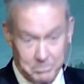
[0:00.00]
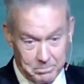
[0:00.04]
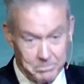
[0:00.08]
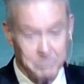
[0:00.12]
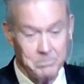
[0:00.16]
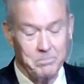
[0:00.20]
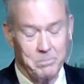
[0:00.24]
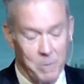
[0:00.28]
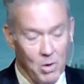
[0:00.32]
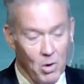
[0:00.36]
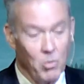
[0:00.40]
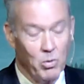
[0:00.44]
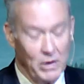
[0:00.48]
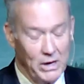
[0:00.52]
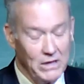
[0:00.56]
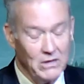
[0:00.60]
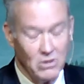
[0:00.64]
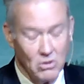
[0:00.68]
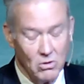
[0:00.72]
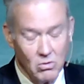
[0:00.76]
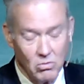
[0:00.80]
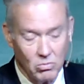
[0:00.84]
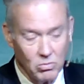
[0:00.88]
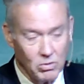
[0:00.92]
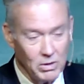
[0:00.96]
But we
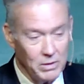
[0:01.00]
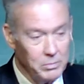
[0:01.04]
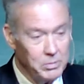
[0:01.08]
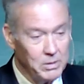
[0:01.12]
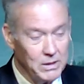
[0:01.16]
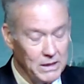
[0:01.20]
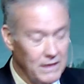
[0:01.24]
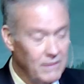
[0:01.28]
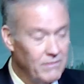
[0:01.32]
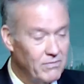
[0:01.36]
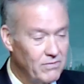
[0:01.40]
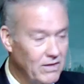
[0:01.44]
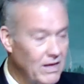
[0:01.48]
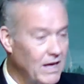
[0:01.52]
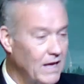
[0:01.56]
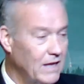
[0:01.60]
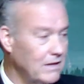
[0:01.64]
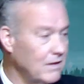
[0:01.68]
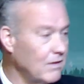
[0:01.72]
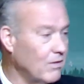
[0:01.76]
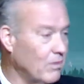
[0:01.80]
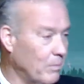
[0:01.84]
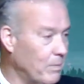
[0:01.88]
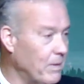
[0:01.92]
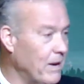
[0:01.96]
do. We believe that
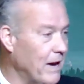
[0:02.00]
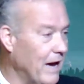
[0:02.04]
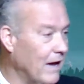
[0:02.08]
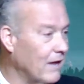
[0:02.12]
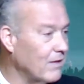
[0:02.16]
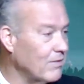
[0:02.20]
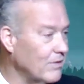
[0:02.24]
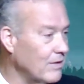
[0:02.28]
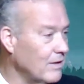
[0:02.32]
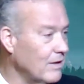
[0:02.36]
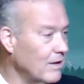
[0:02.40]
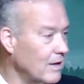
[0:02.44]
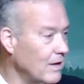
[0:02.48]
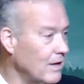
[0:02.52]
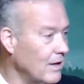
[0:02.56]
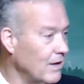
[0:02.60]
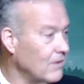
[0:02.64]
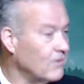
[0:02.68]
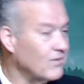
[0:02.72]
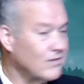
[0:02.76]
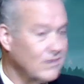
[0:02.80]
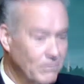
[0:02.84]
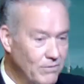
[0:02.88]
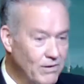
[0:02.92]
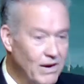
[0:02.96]
the path
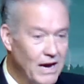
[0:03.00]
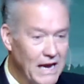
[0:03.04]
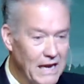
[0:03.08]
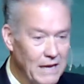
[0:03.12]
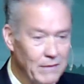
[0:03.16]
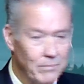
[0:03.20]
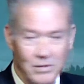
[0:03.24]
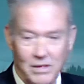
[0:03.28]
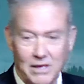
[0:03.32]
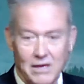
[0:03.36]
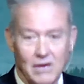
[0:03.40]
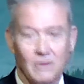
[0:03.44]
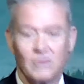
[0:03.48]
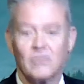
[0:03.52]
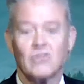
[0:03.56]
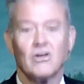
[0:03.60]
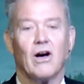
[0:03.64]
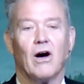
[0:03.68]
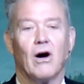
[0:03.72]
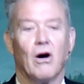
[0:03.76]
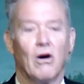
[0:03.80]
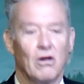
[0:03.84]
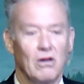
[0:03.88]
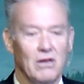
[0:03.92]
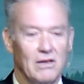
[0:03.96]
is divine because
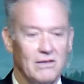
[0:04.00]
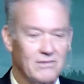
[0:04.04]
all is